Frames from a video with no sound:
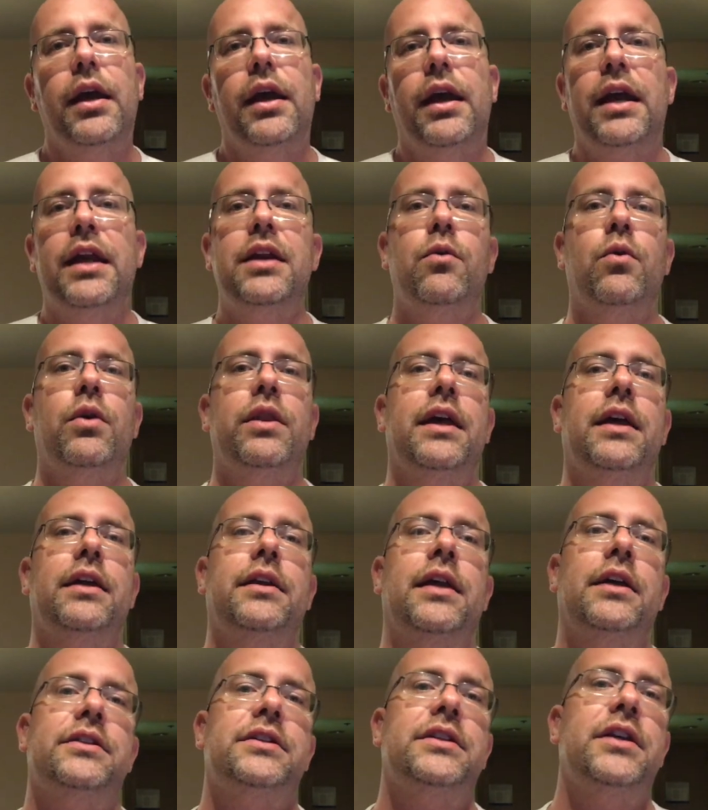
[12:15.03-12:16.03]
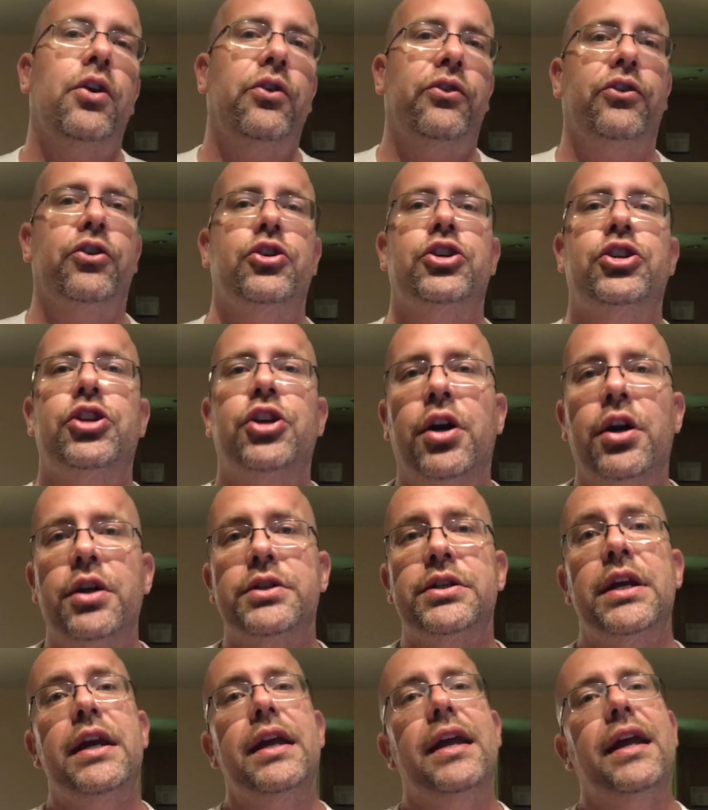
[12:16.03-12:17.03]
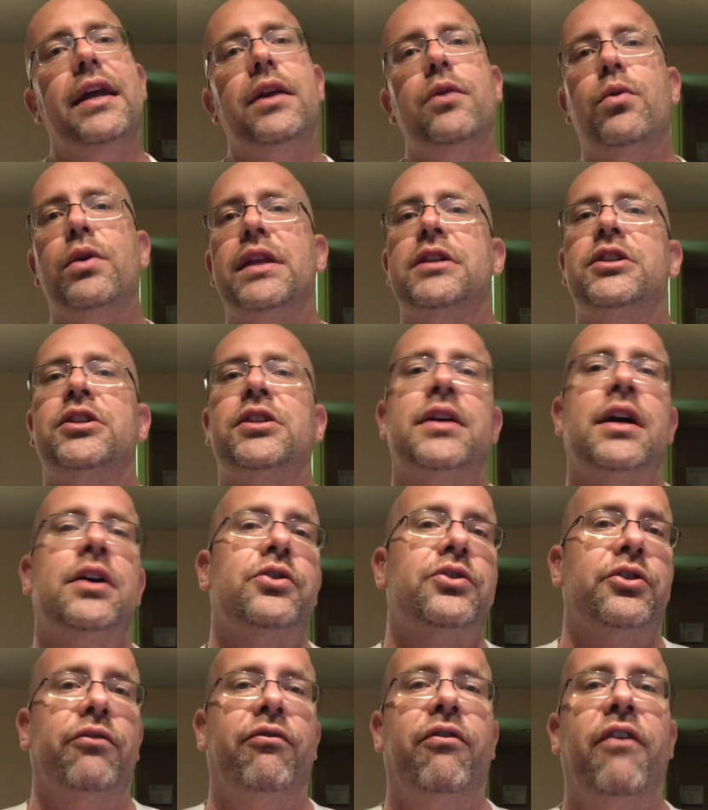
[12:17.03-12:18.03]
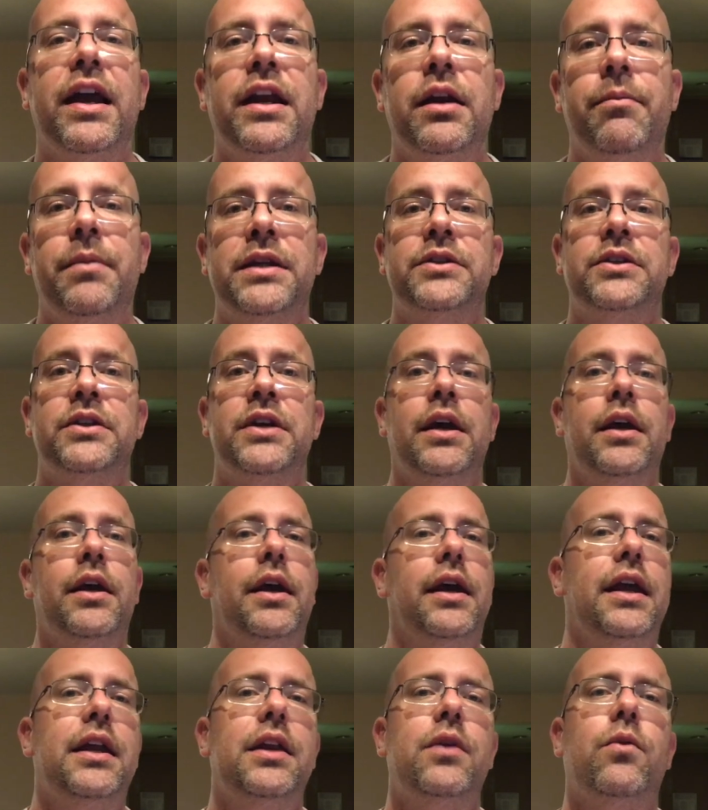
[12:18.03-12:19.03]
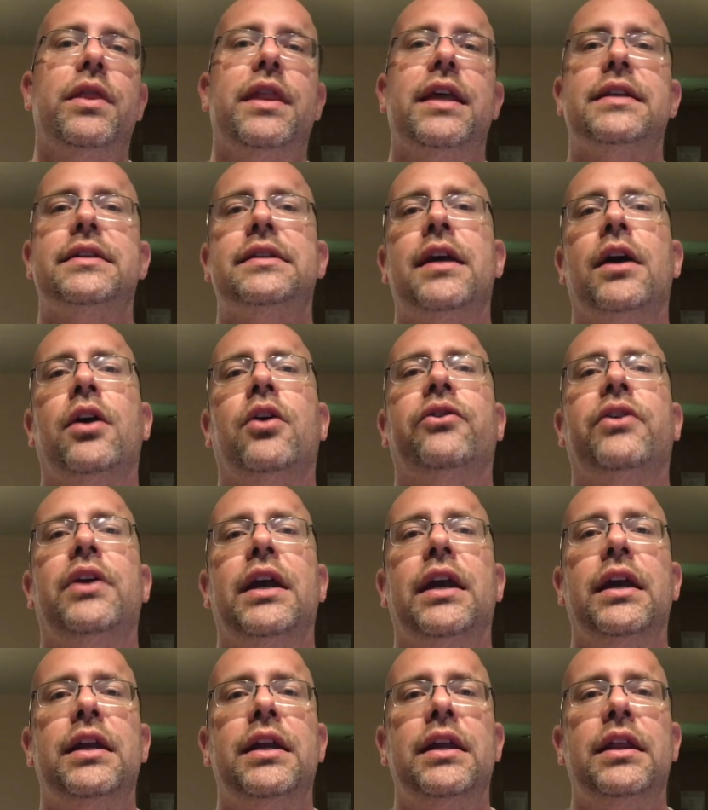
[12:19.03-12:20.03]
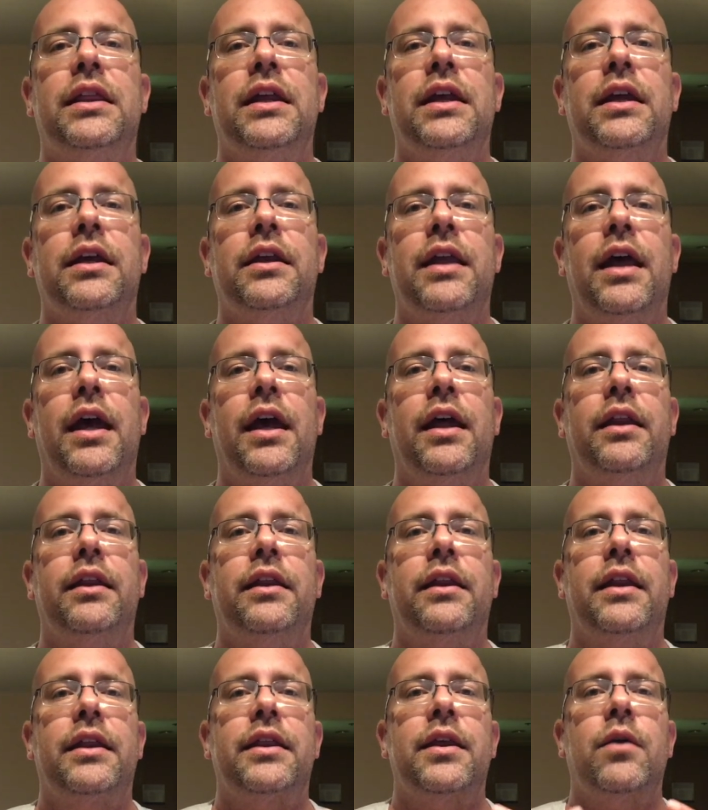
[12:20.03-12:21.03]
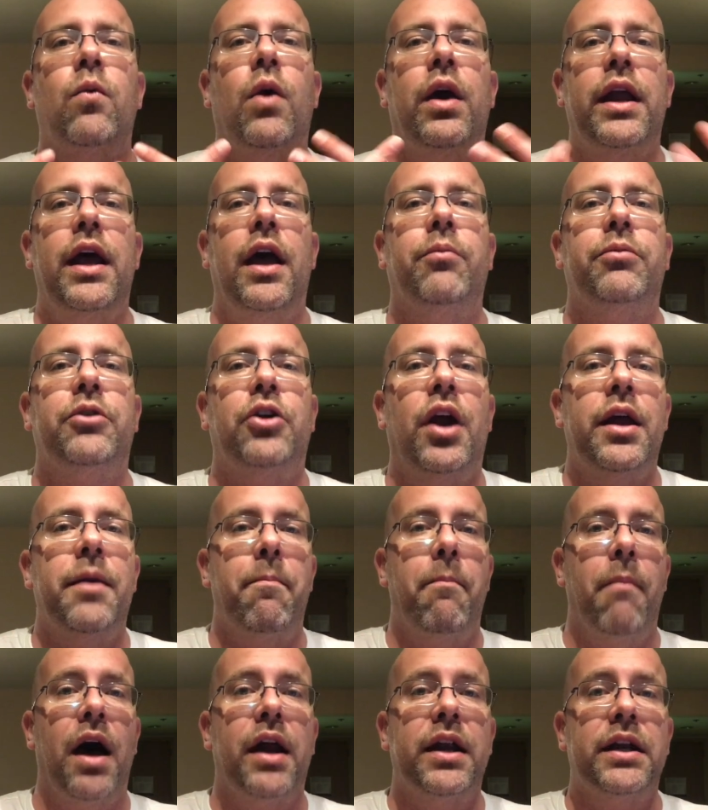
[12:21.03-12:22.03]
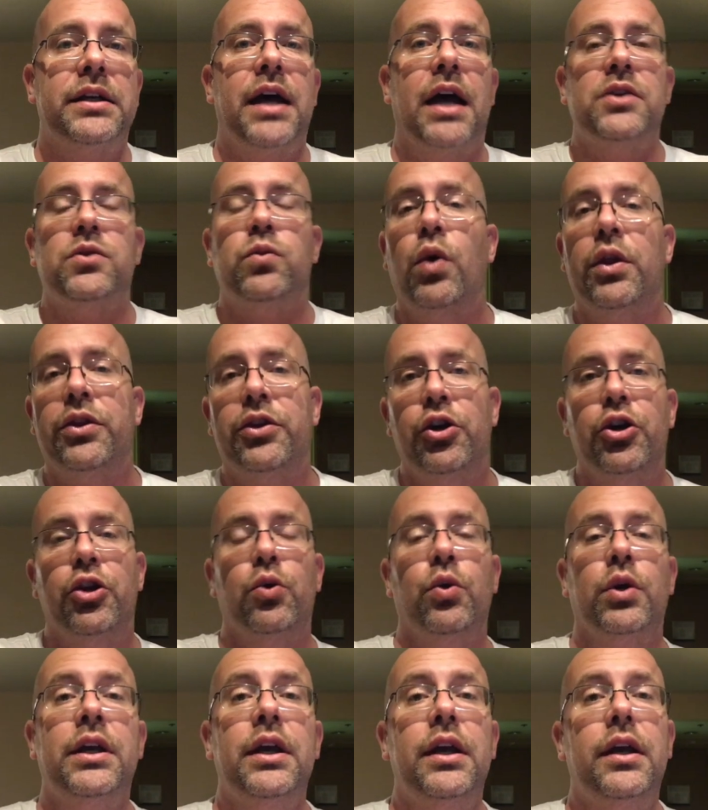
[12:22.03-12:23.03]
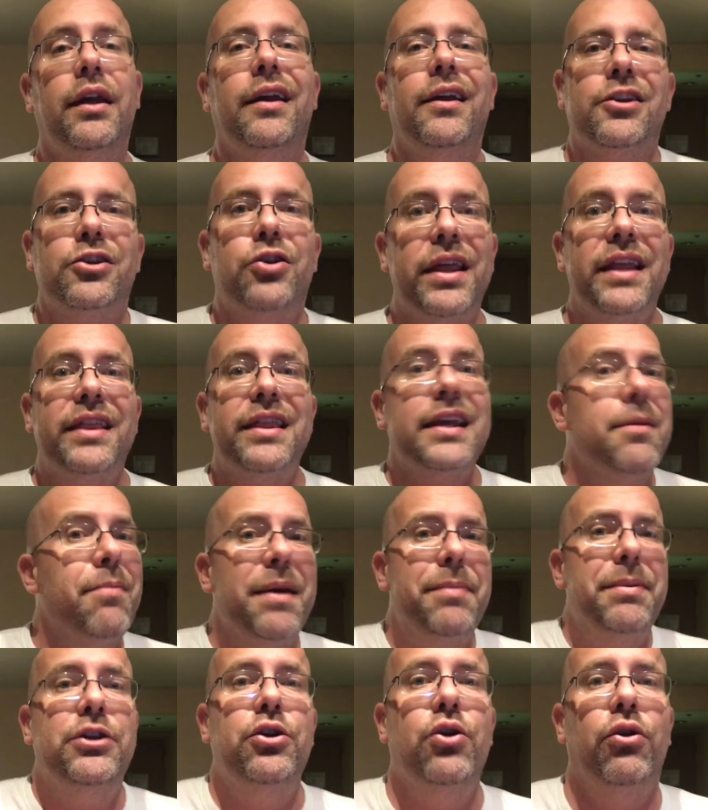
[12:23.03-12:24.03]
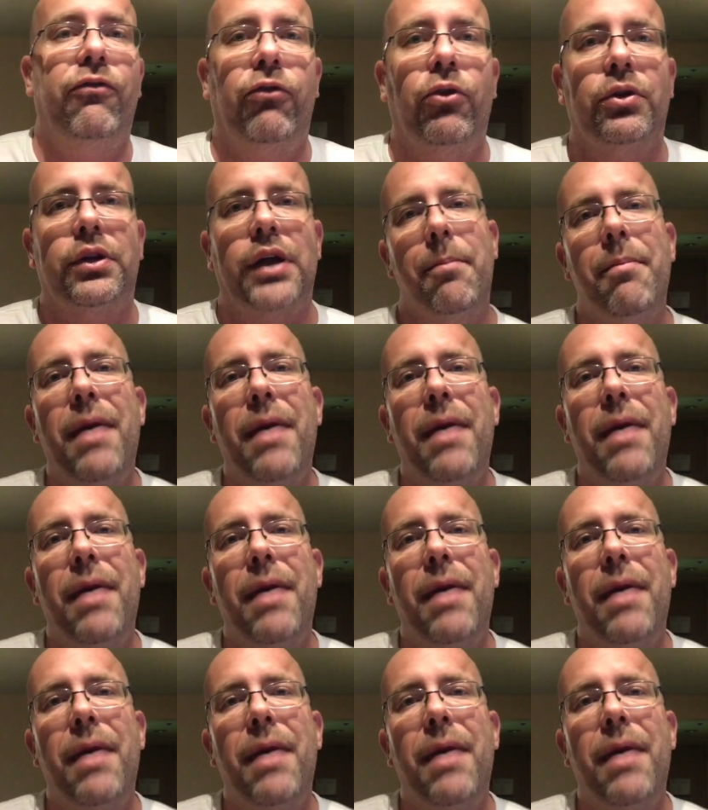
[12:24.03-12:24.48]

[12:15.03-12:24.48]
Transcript: anyone that, that sells their shirts, anyone that sells their vitamins, anyone that sells anything that, that they want to help try and monetize what they're doing so that they can maybe do it full time.